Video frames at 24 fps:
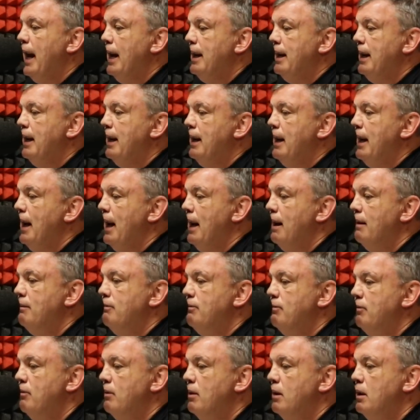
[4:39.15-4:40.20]
And they
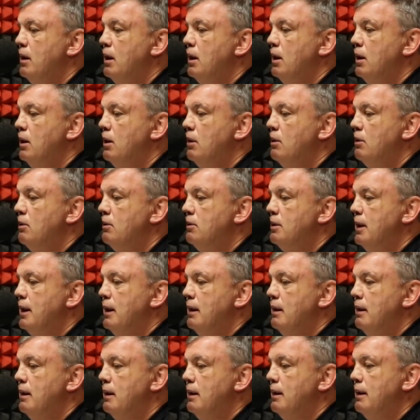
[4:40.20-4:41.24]
have, you know,
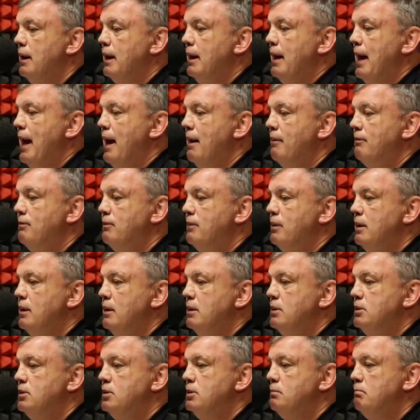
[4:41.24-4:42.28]
they have
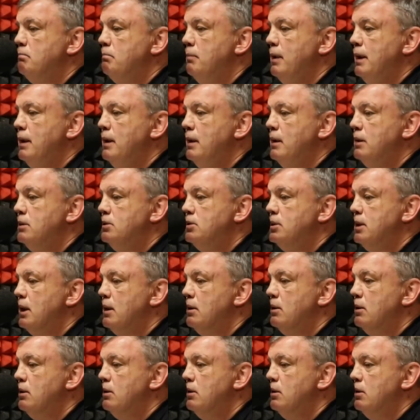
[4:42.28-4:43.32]
these meetings
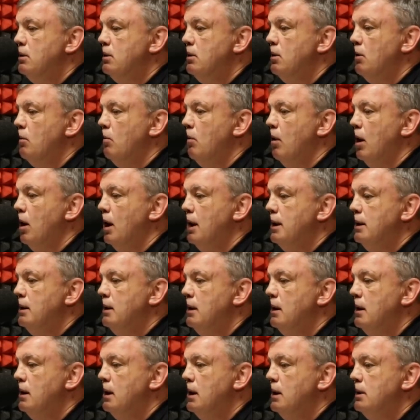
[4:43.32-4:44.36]
that go on,